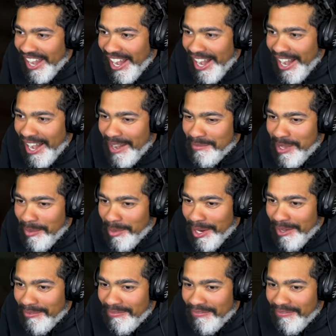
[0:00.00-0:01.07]
I'm um, coming
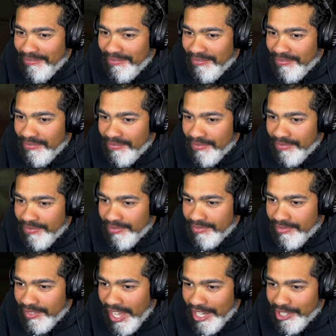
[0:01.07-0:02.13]
up.
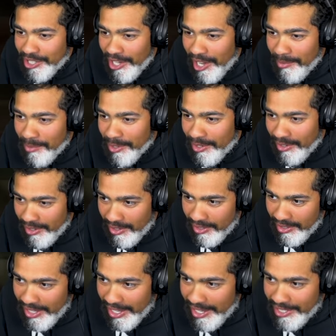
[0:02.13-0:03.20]
Actually, right, I'm, I'm um, back.
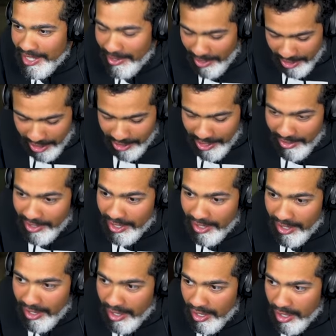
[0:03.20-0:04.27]
Yeah, yeah, stay right there, stay right there.